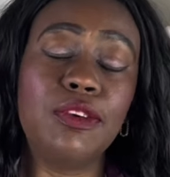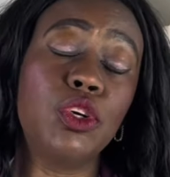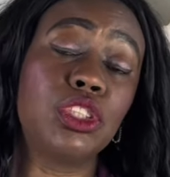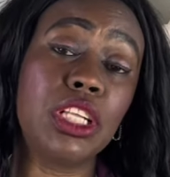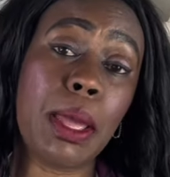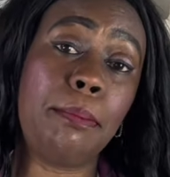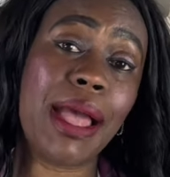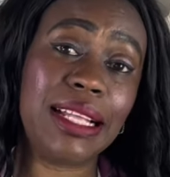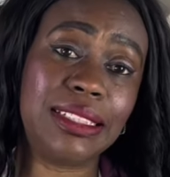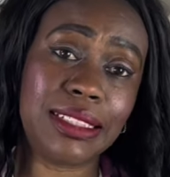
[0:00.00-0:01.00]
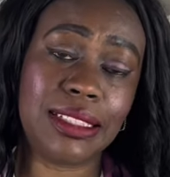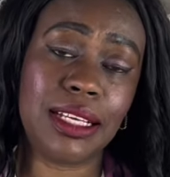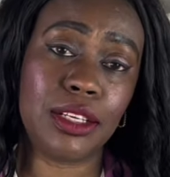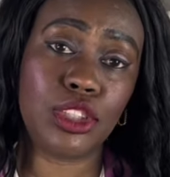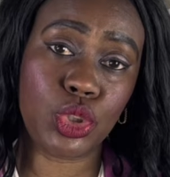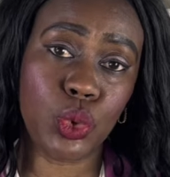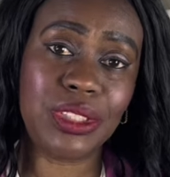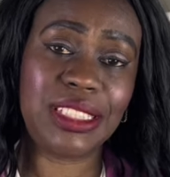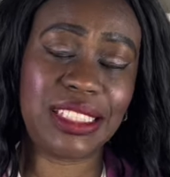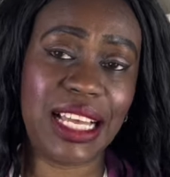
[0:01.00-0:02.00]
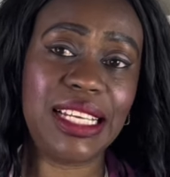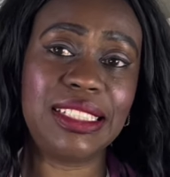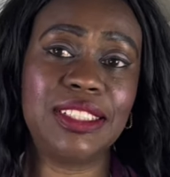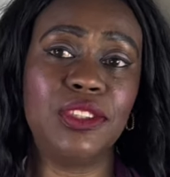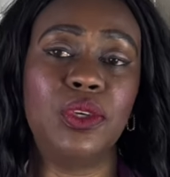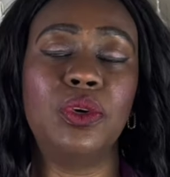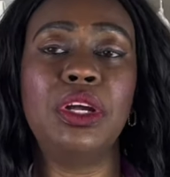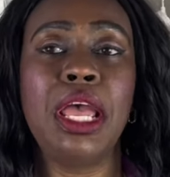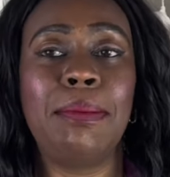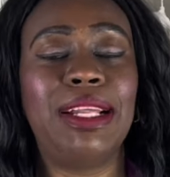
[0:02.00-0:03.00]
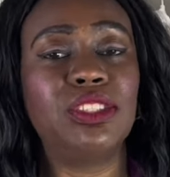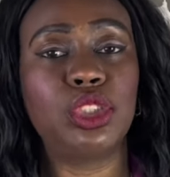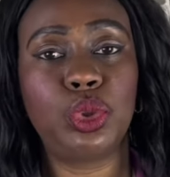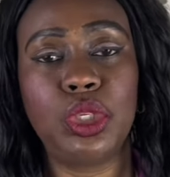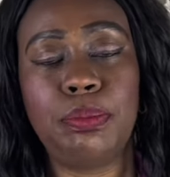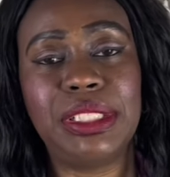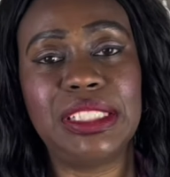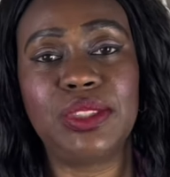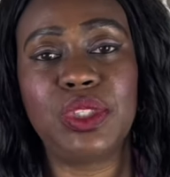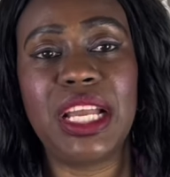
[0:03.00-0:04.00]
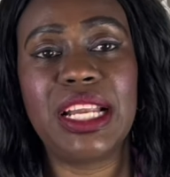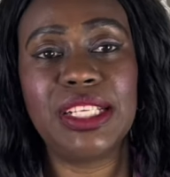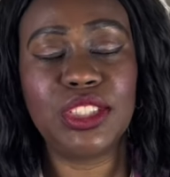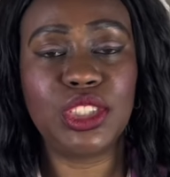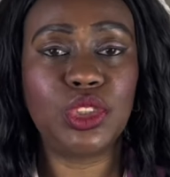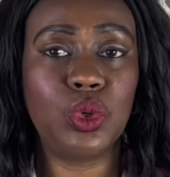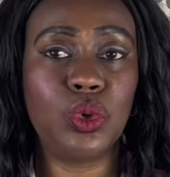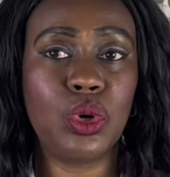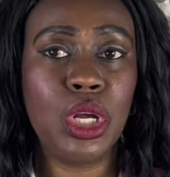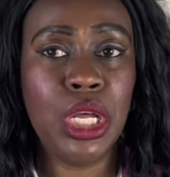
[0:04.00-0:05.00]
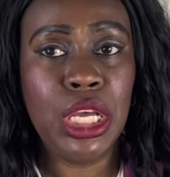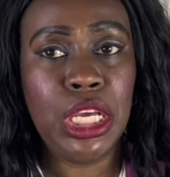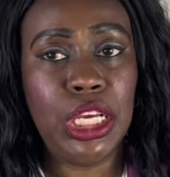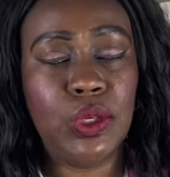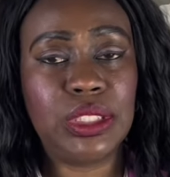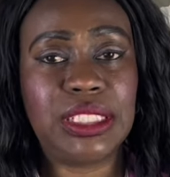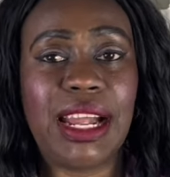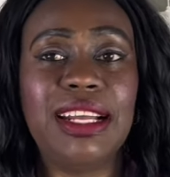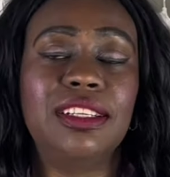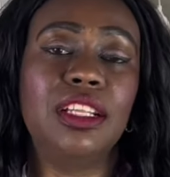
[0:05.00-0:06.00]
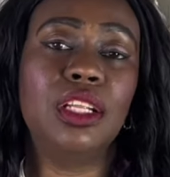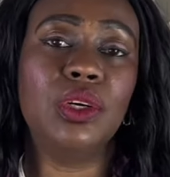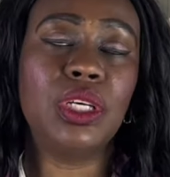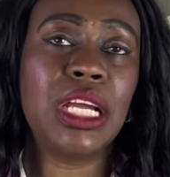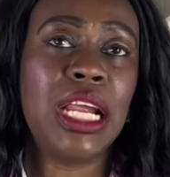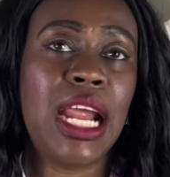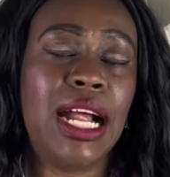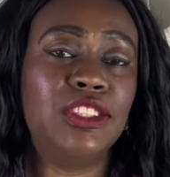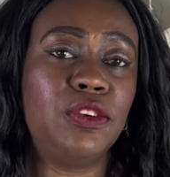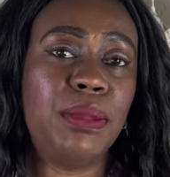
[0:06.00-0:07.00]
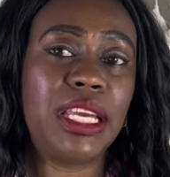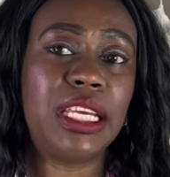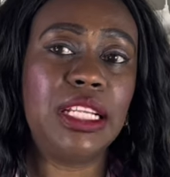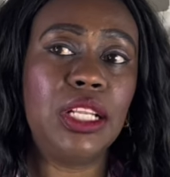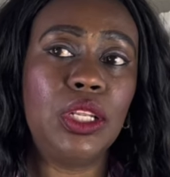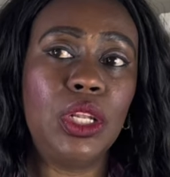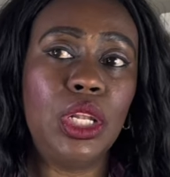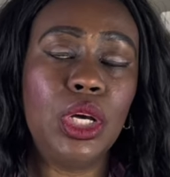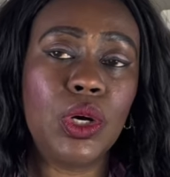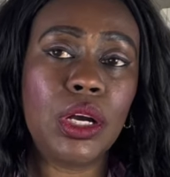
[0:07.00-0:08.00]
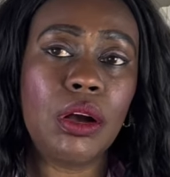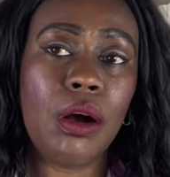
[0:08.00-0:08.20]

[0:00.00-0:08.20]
it was not a pants suit set, you know, I just threw the pieces together just to, you know, style the look and to make it look